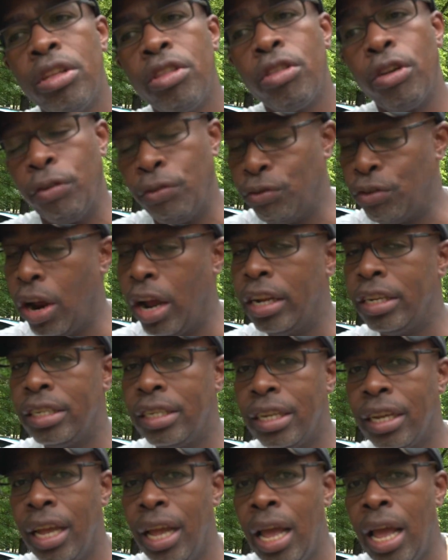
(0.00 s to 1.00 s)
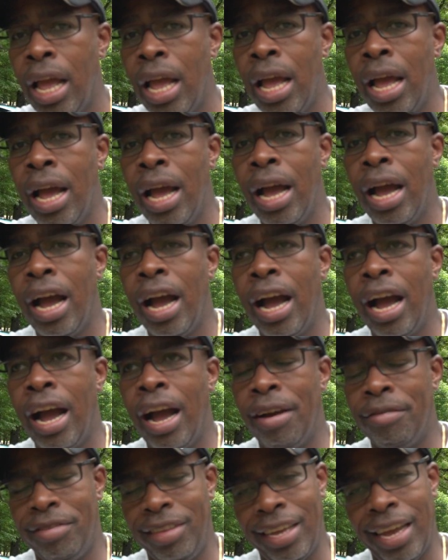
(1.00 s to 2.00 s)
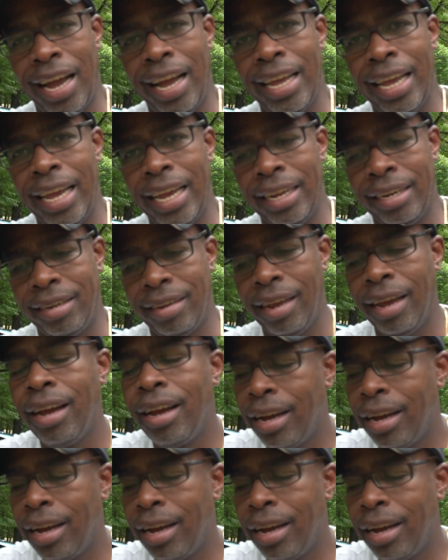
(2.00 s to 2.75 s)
the front of the i8.